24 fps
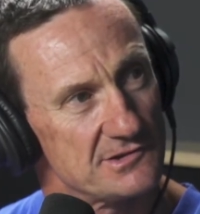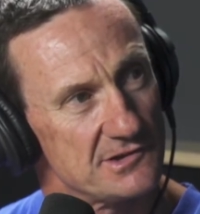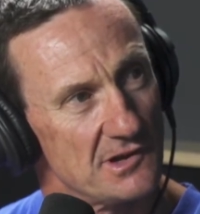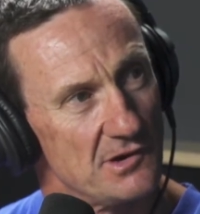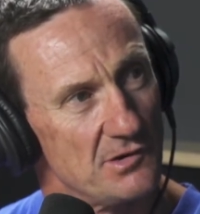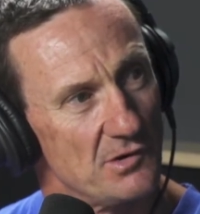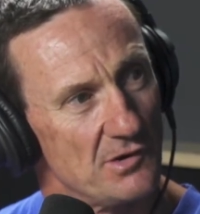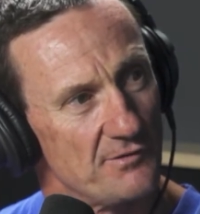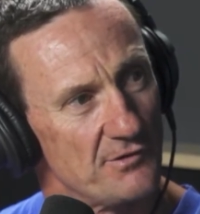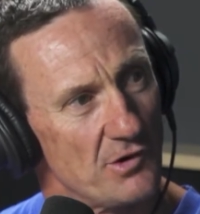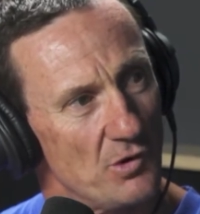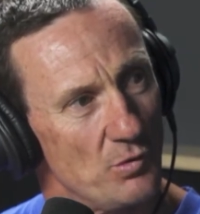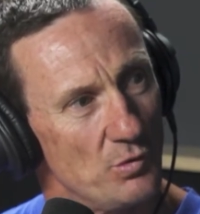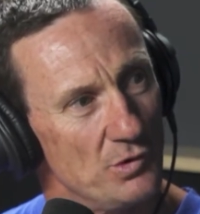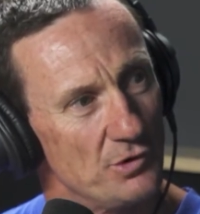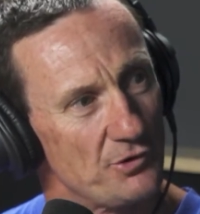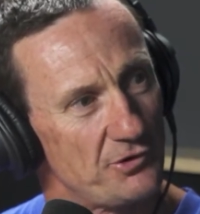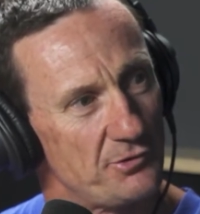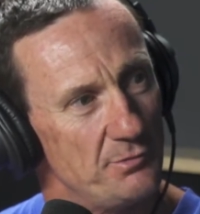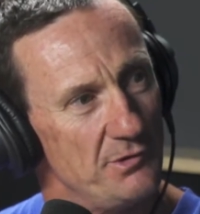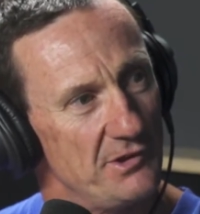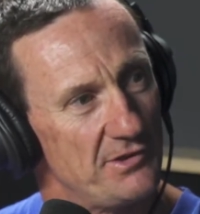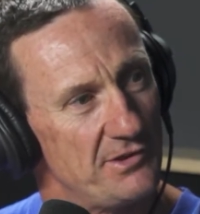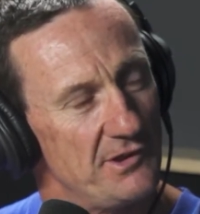So I've got
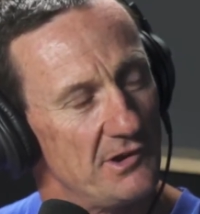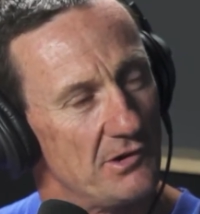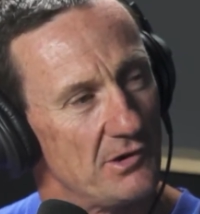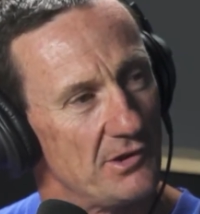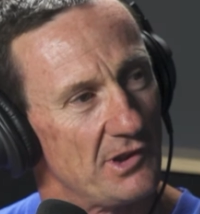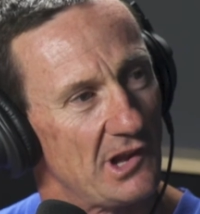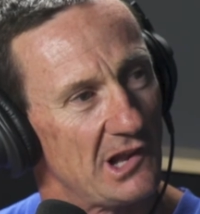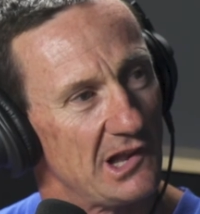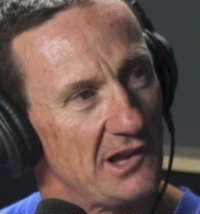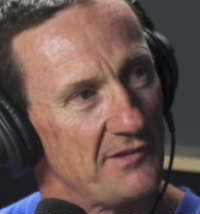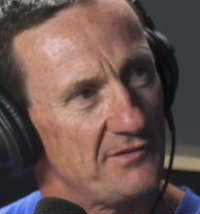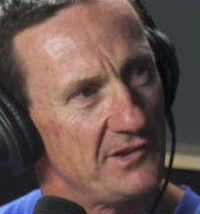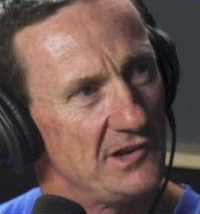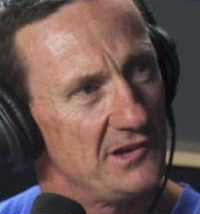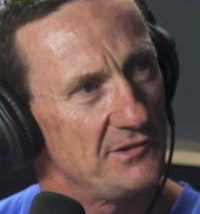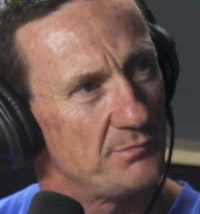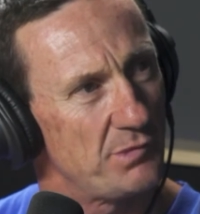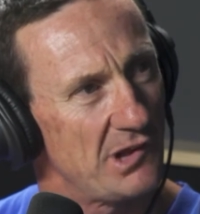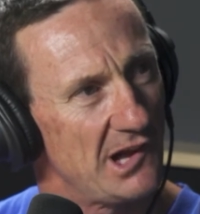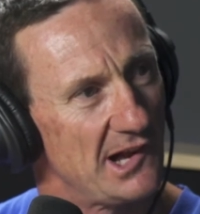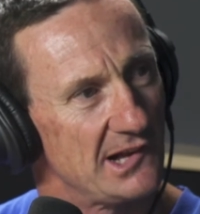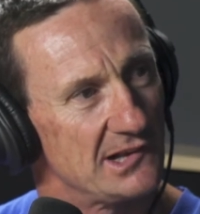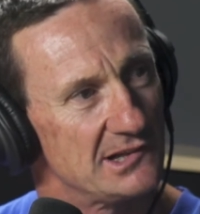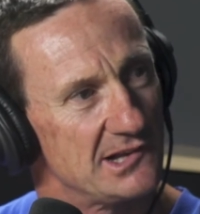Will Smith there on the left. He's
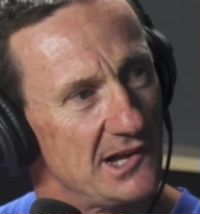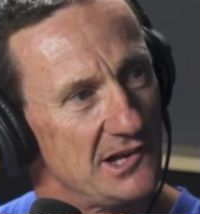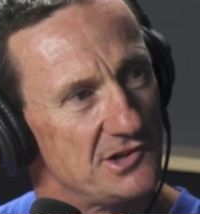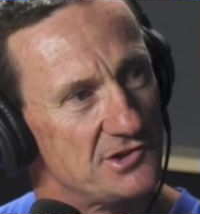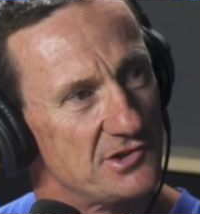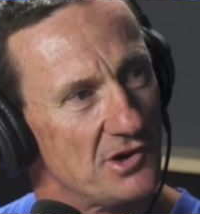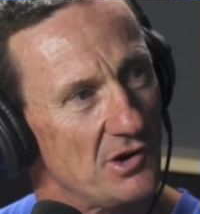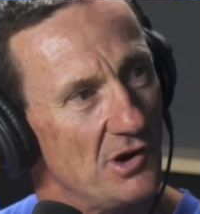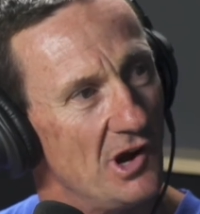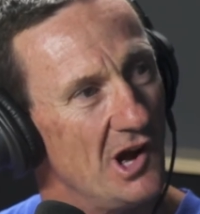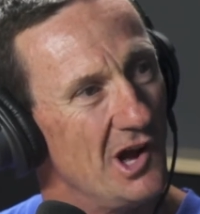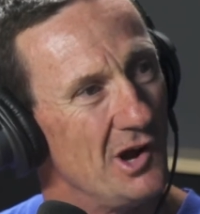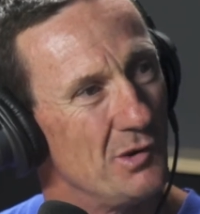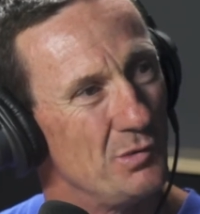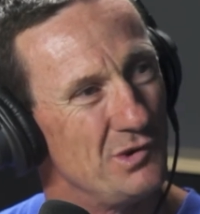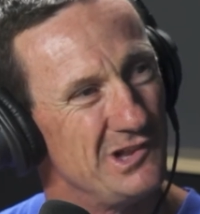playing Deadshot.